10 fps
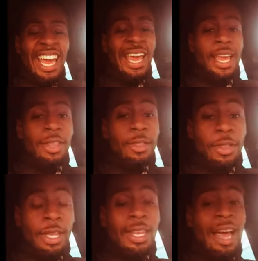and
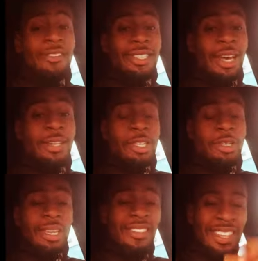the lifestyle that
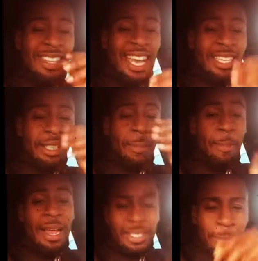you're living. That's the
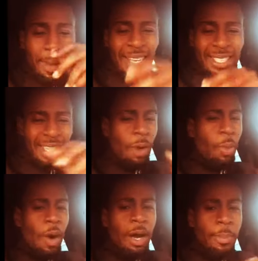balance. The balance is
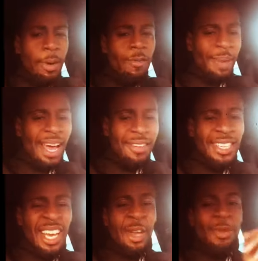not walking both paths.
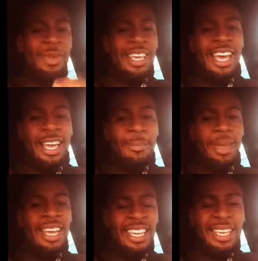You can't
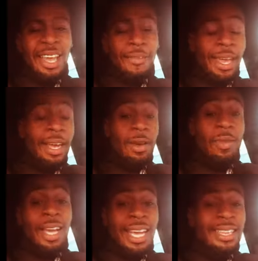make a left and a
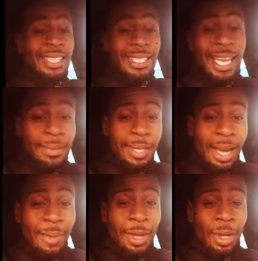right at the same
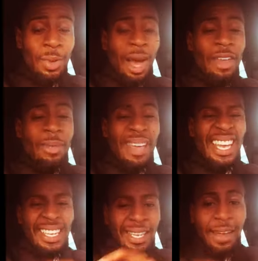time. You either
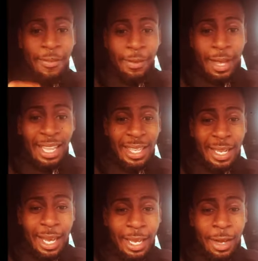make a left at the
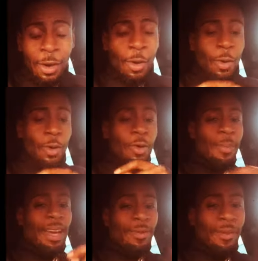light or you
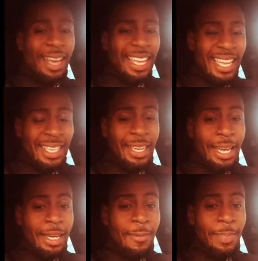make a right at the
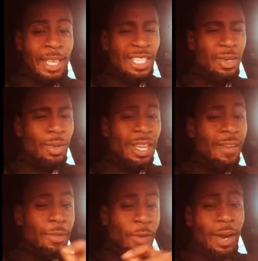light. There's no
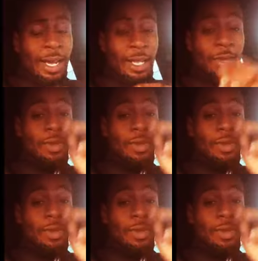left or right.